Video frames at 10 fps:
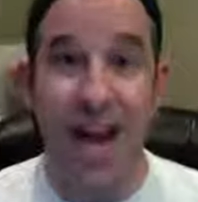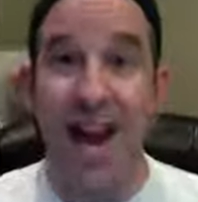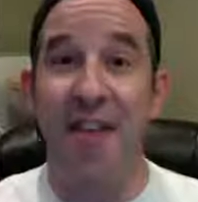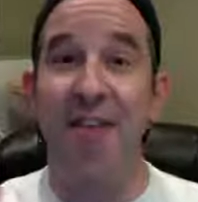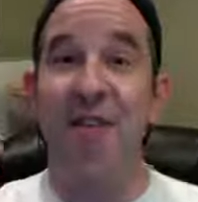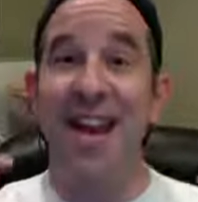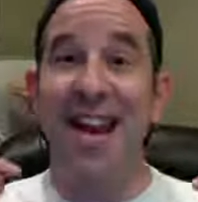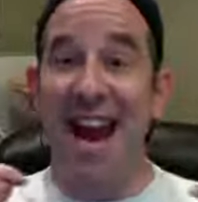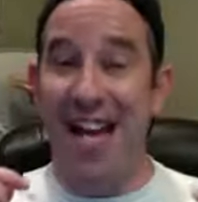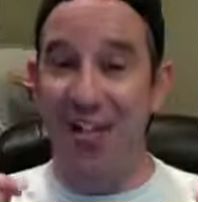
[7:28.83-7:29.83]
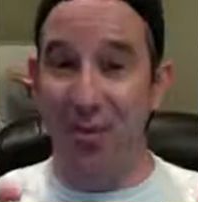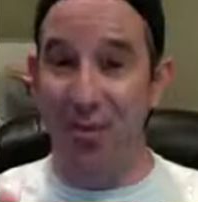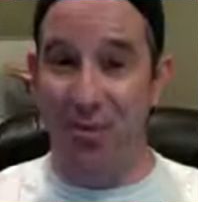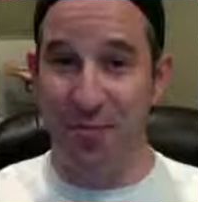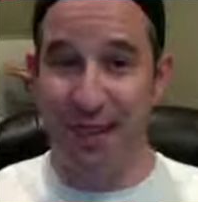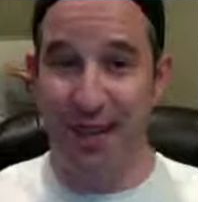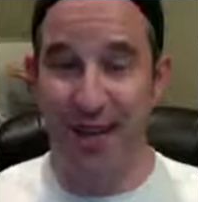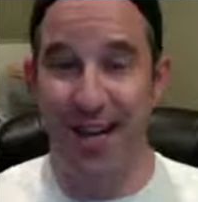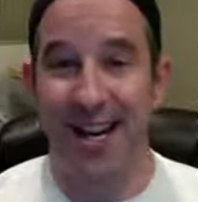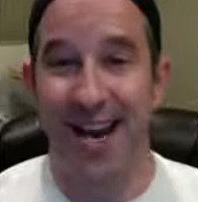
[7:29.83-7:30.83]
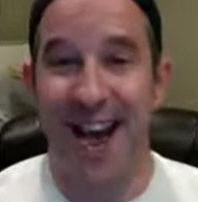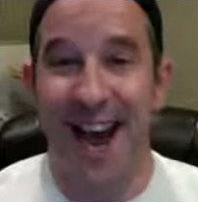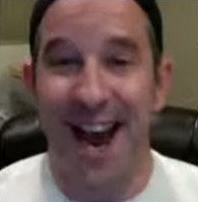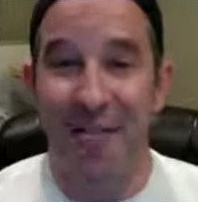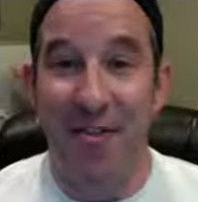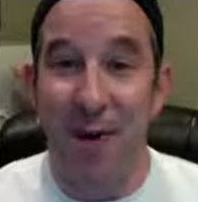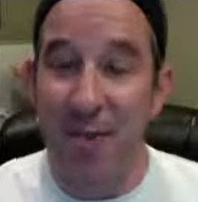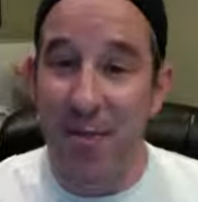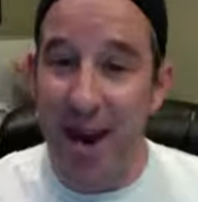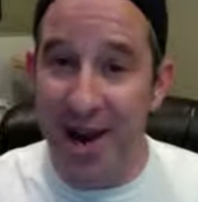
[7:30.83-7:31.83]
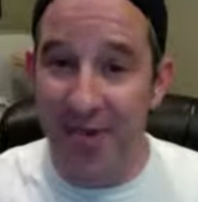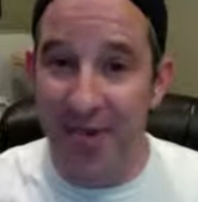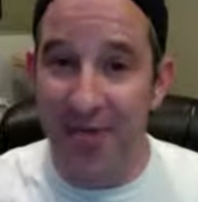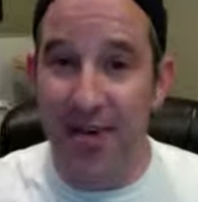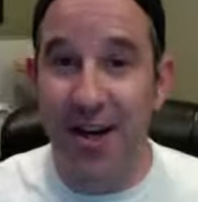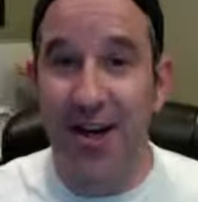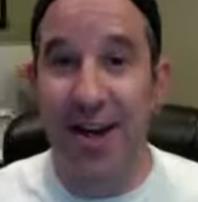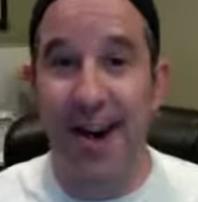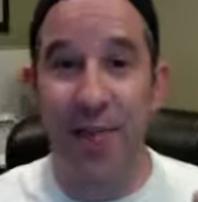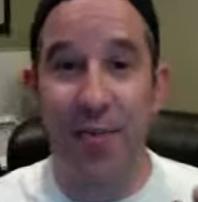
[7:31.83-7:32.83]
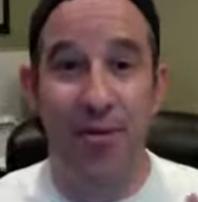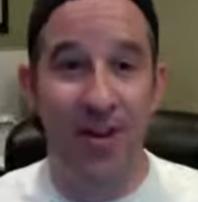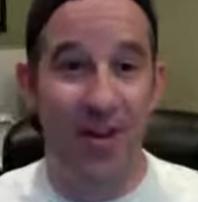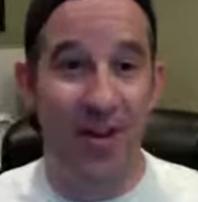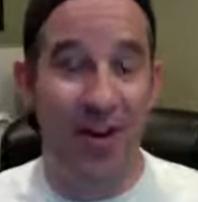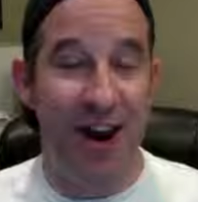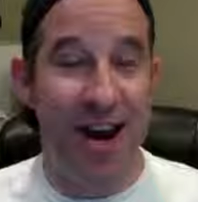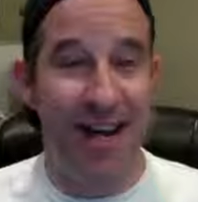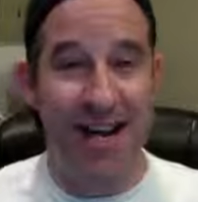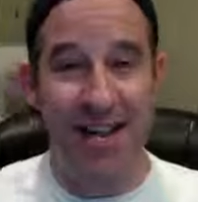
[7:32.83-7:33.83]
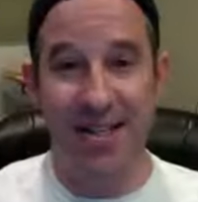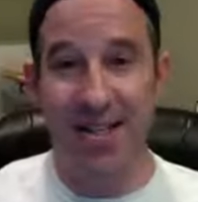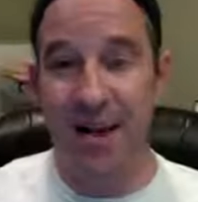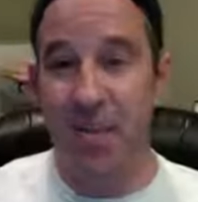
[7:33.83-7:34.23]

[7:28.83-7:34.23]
And then as a group, have them come up and have a little fun and present their ideas.